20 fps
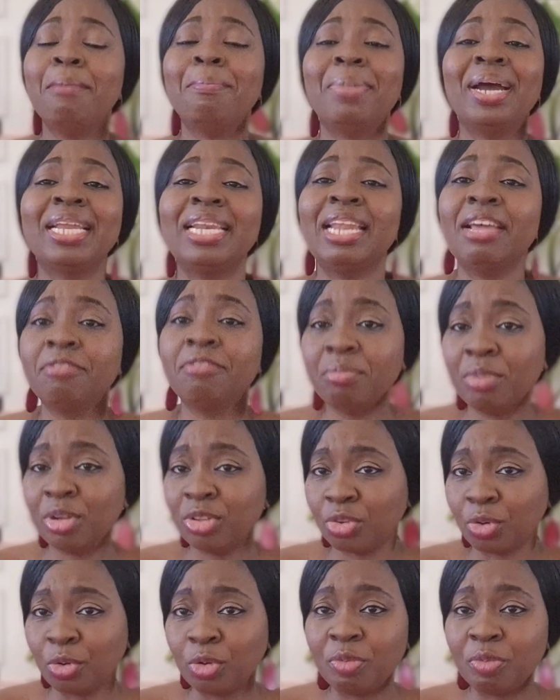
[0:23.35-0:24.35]
My
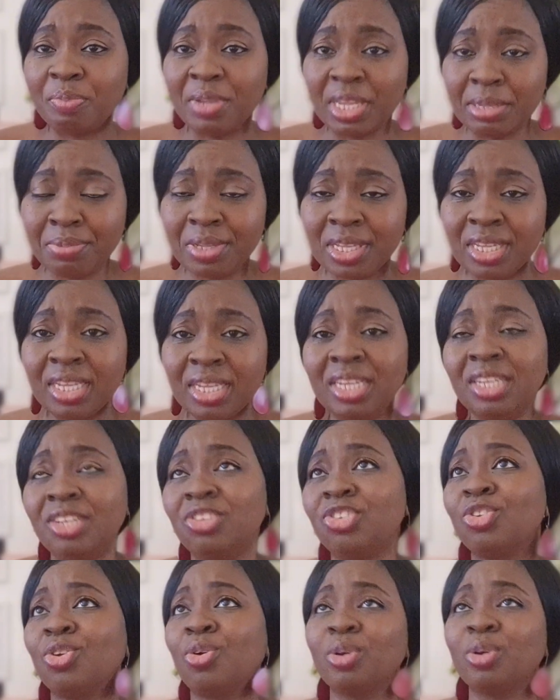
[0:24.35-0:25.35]
11-month-old baby,
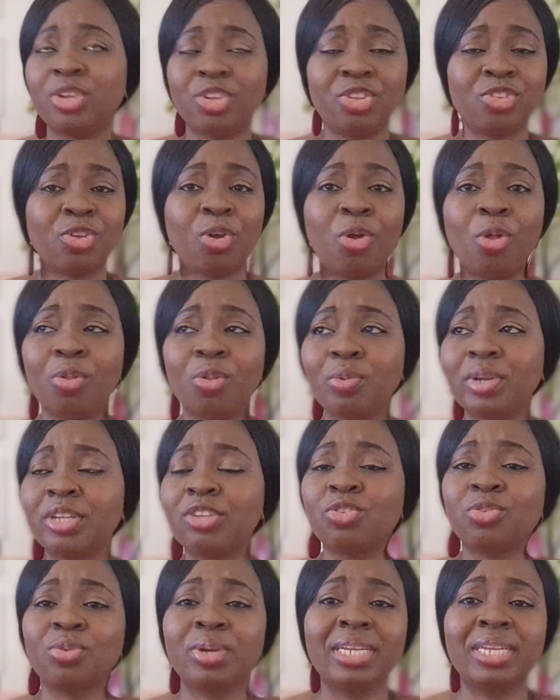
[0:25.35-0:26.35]
she's
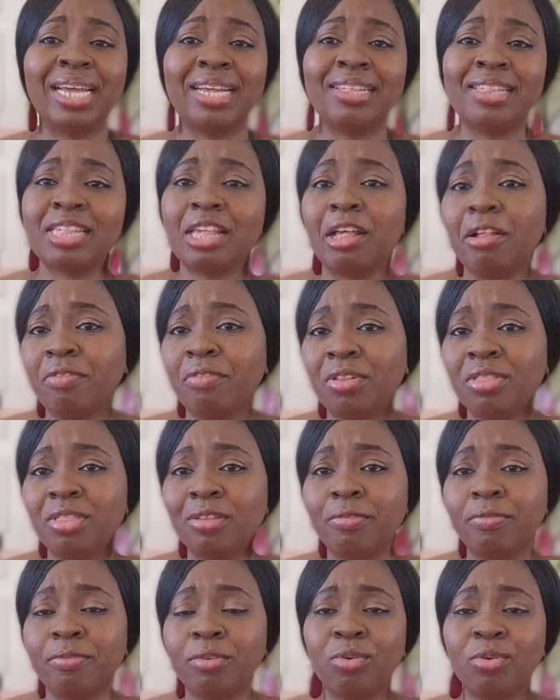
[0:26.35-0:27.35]
always throwing herself on
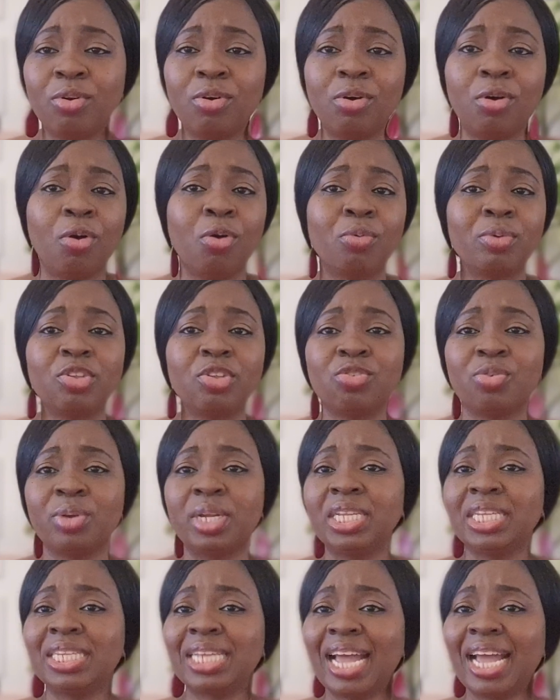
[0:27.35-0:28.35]
the floor, always
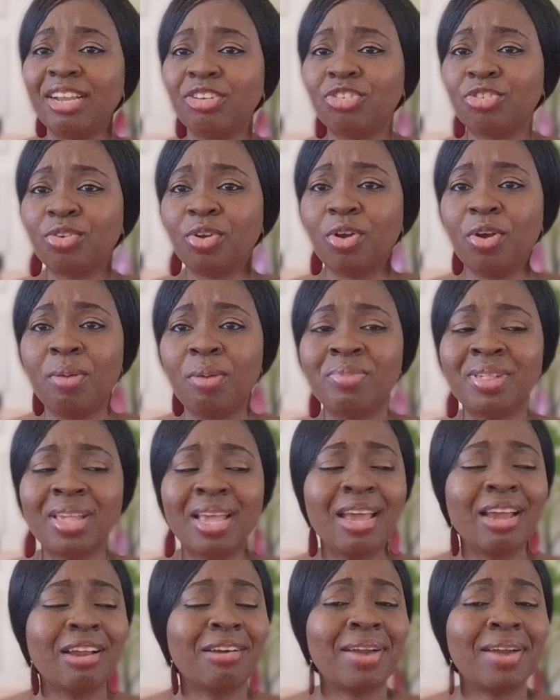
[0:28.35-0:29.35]
throwing tantrums,
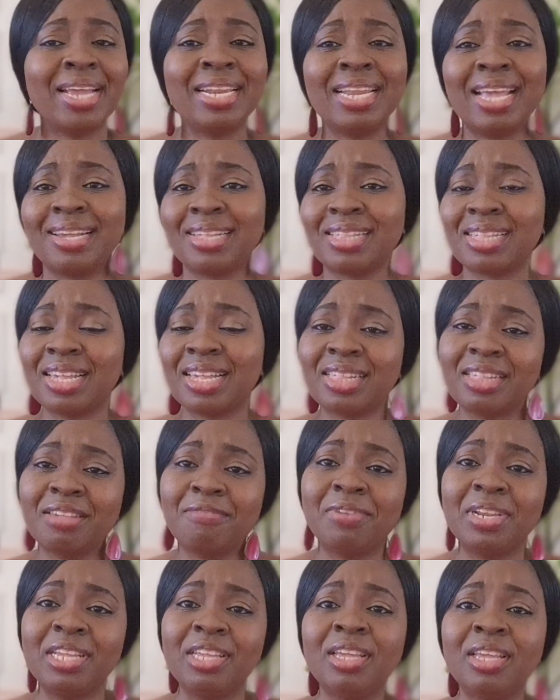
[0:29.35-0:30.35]
crying
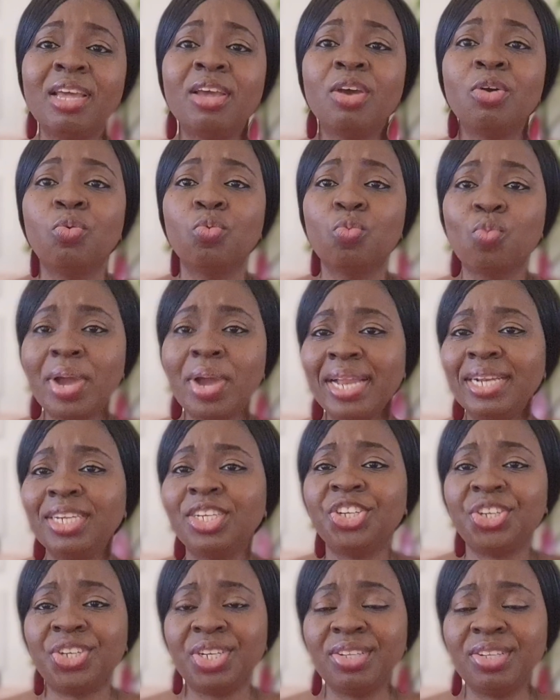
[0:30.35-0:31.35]
excessively when
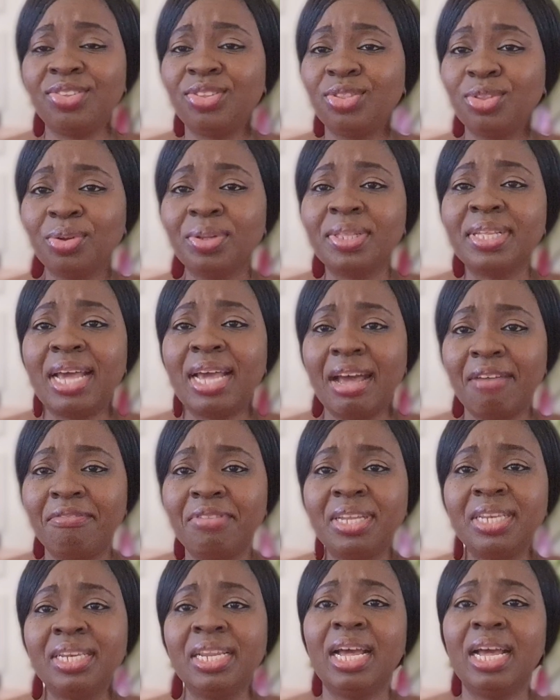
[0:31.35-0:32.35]
she's not
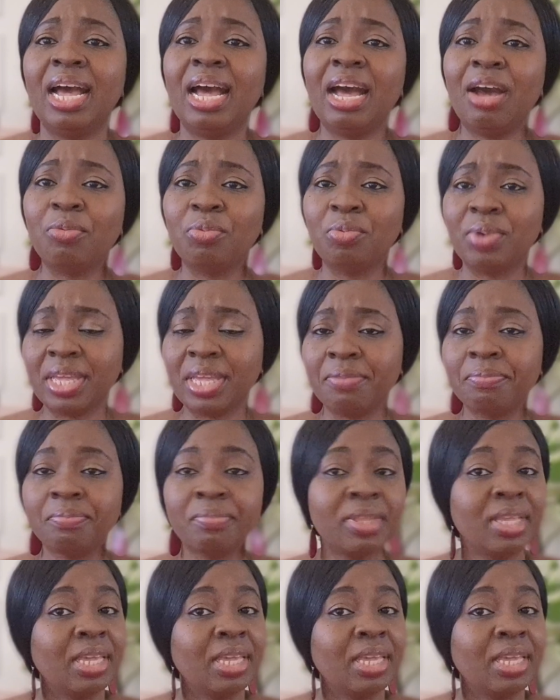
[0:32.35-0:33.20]
having her way.